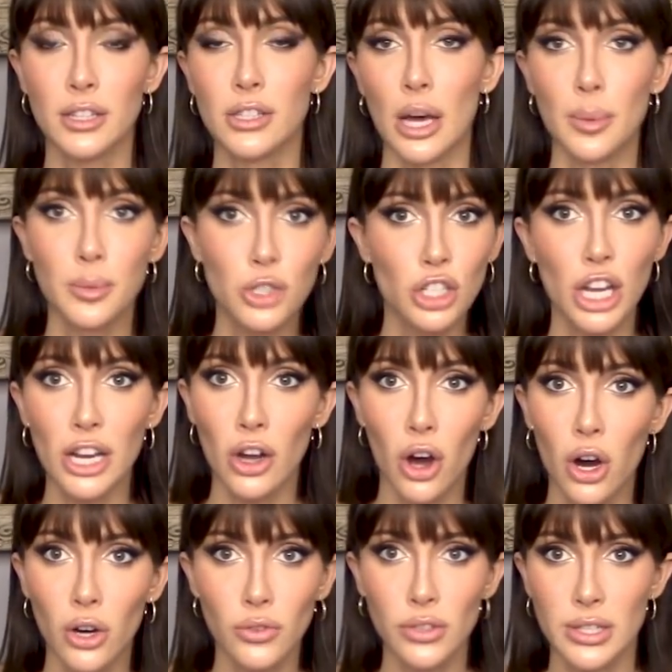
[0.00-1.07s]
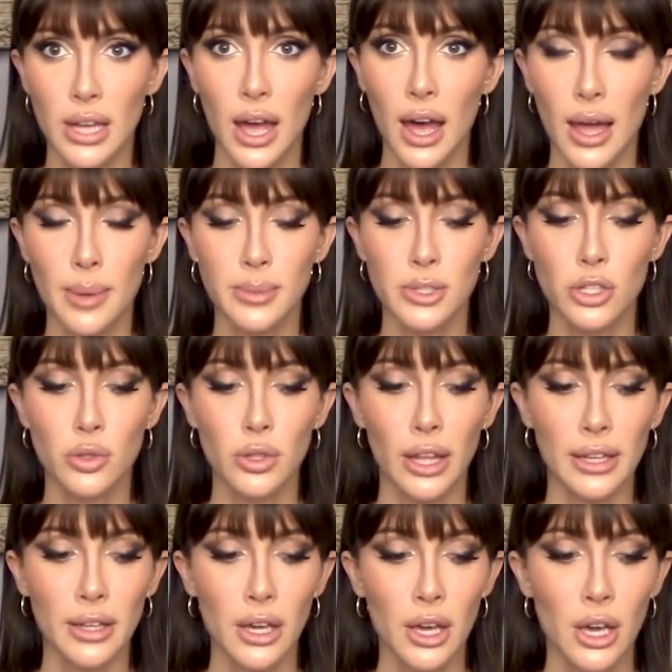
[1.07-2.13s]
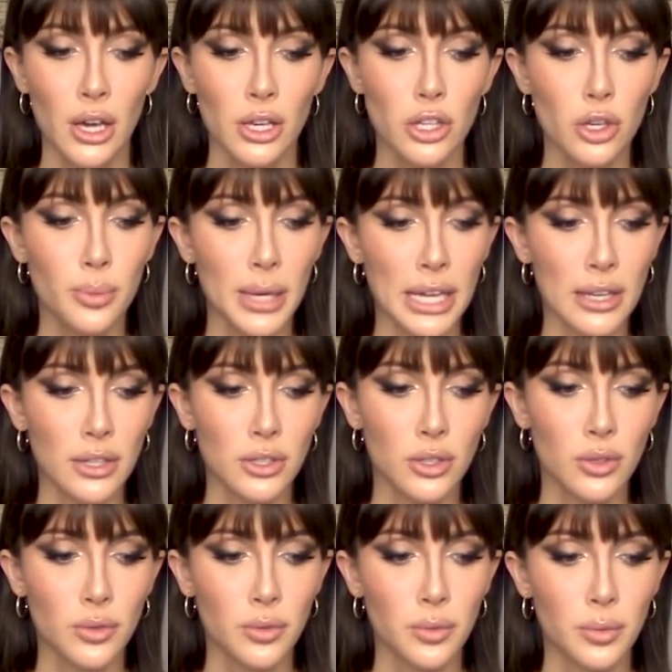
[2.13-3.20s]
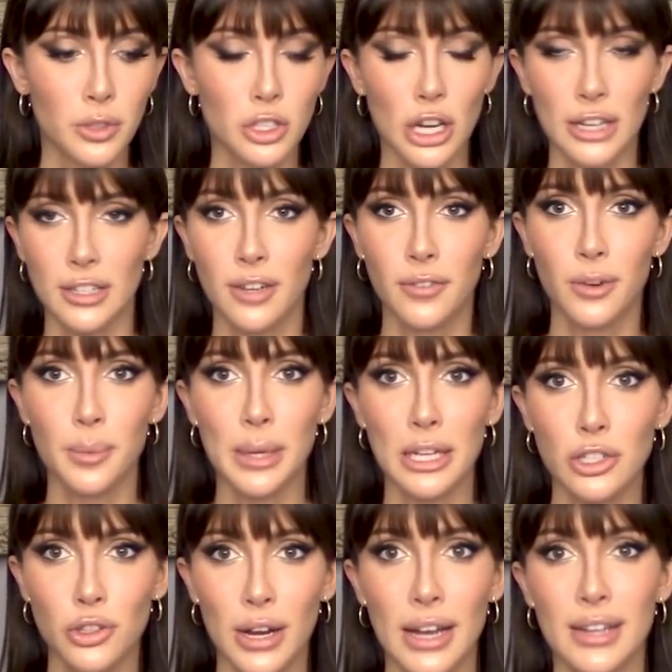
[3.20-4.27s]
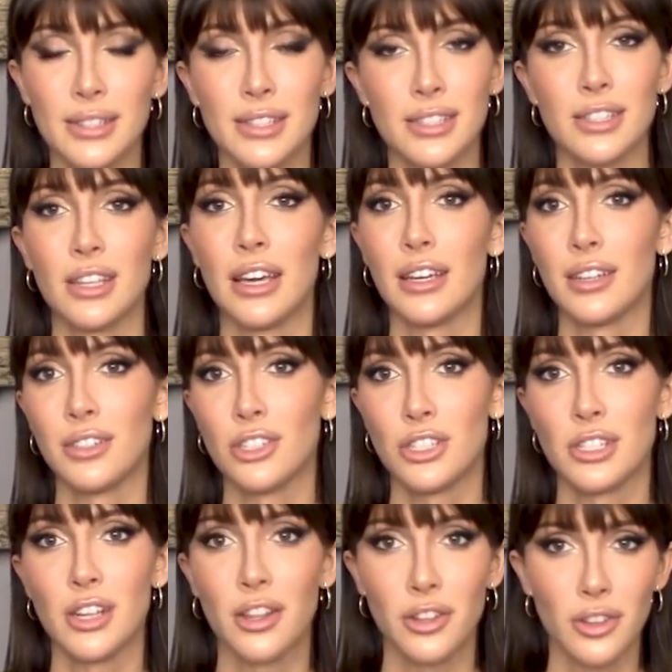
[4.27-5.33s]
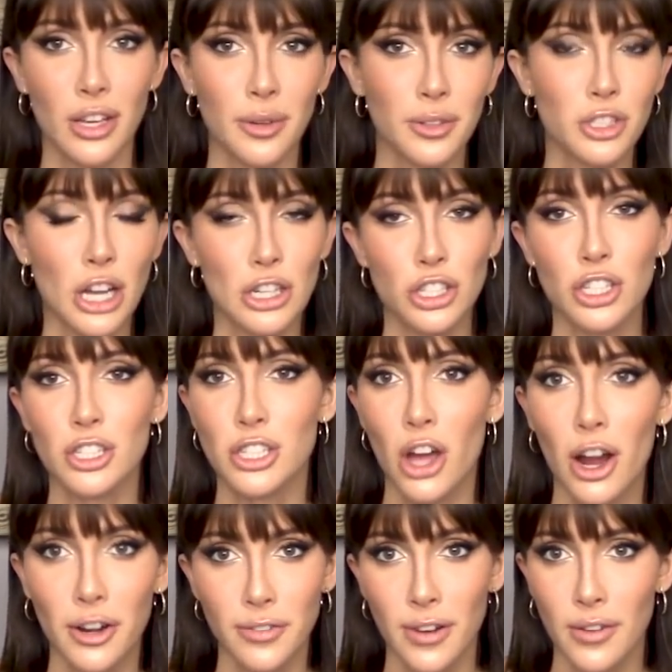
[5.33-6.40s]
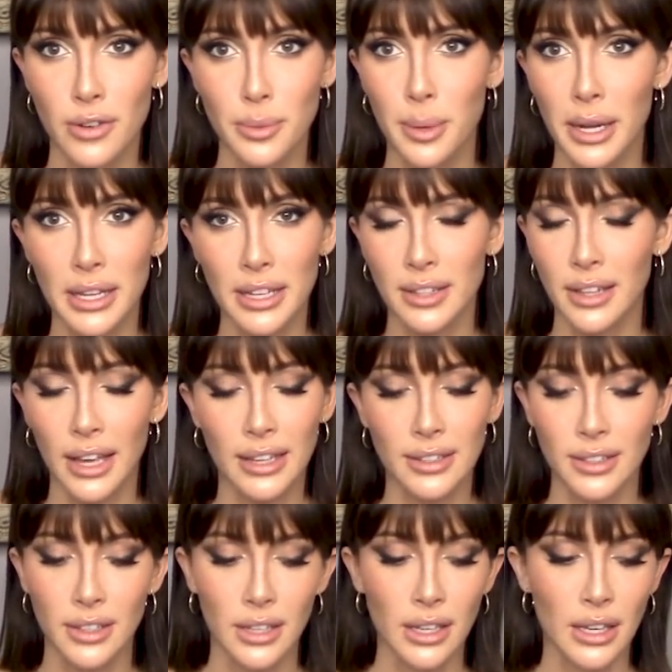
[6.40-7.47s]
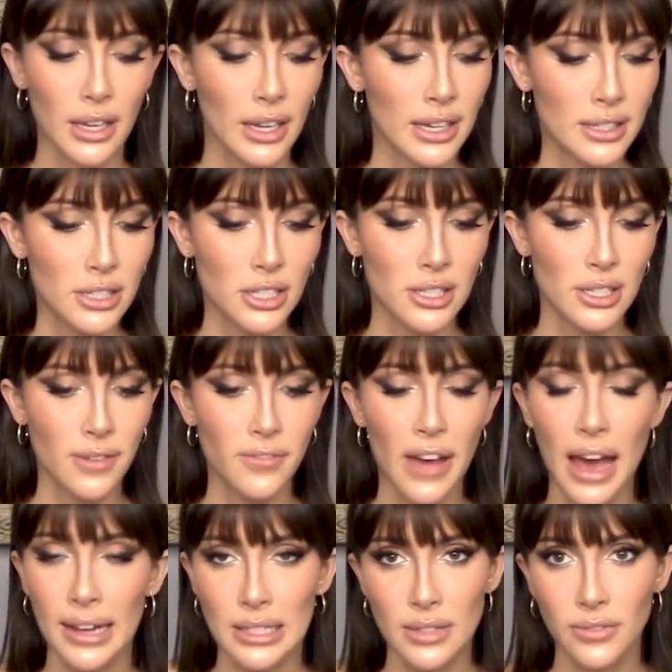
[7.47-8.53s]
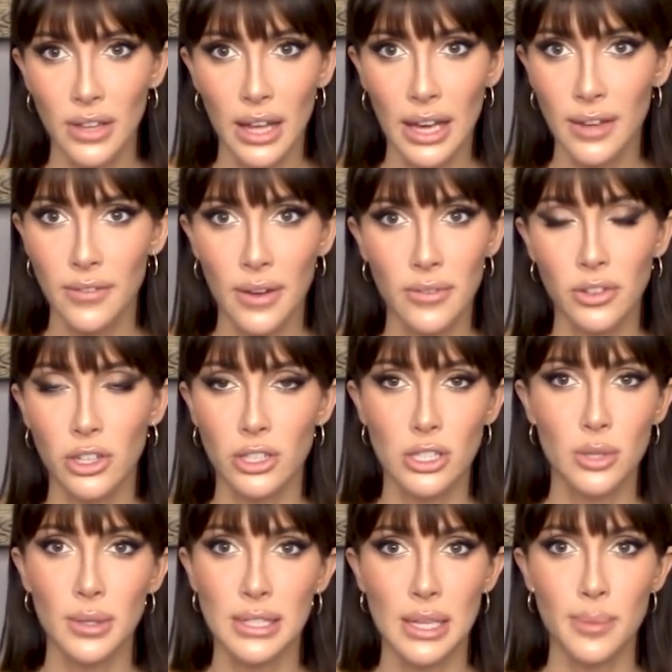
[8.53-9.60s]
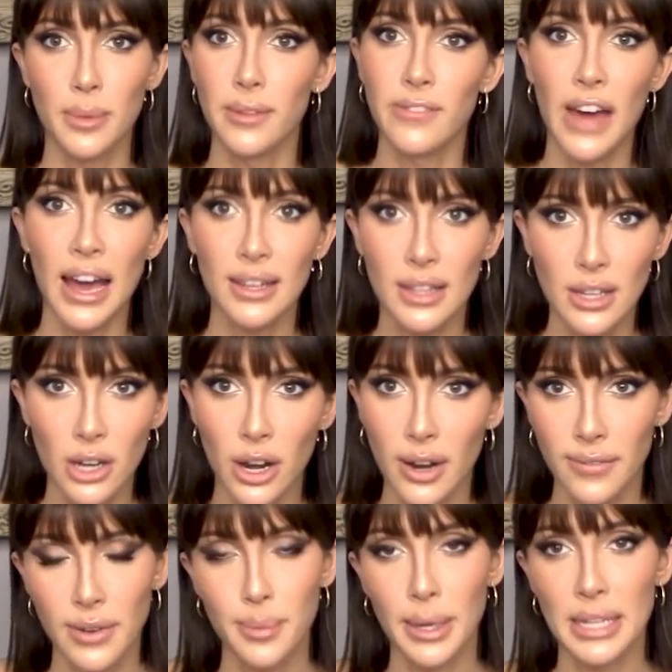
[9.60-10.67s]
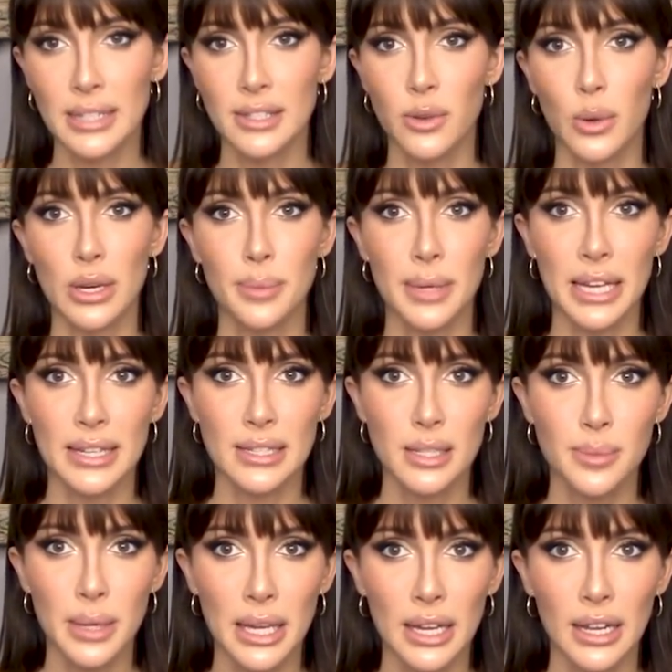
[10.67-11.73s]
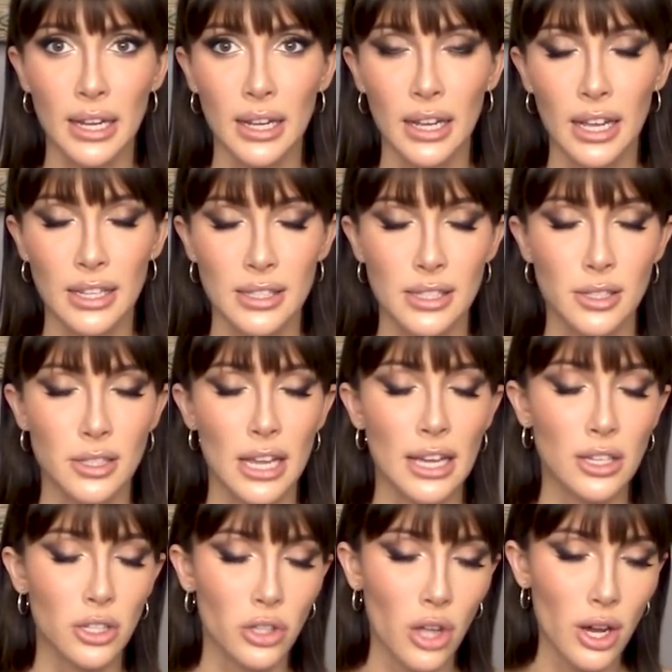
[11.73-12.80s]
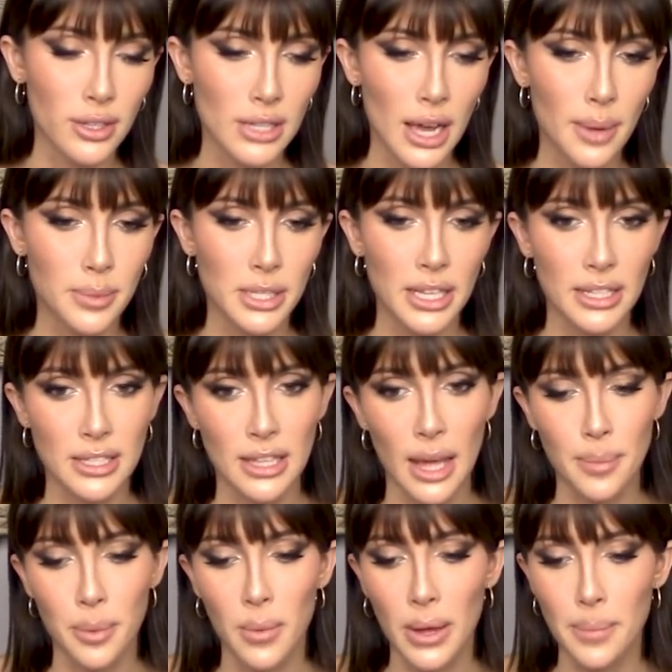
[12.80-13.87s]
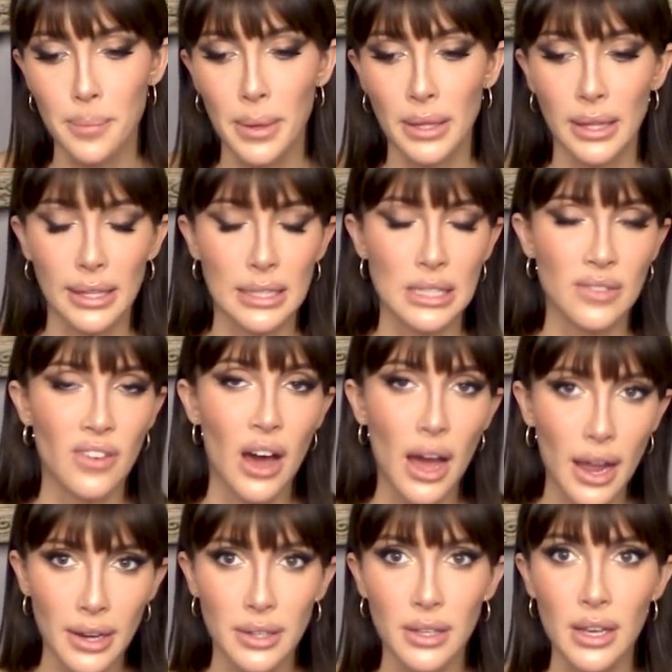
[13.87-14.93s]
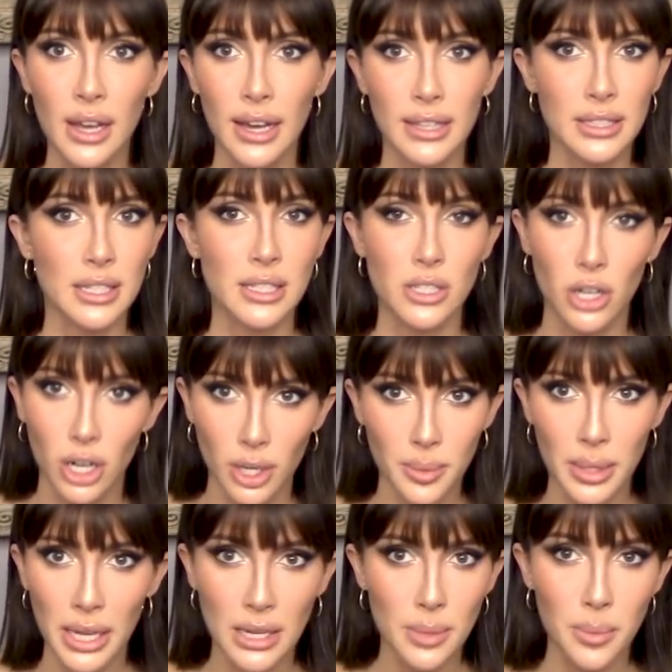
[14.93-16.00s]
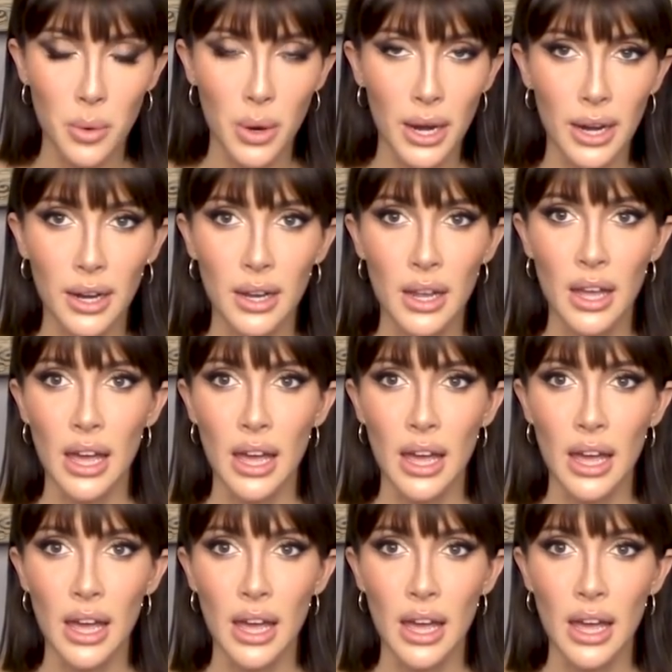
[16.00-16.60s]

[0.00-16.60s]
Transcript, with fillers: dumb shit all the time. So like you being rejected for being trans is like just another thing. Rejection is hard for everybody. Like it's just a fact of life. I've learned to accept the fact that not everybody is going to be into me. It's taken a long time to get to that point, but like it's fine. It doesn't hurt me anymore.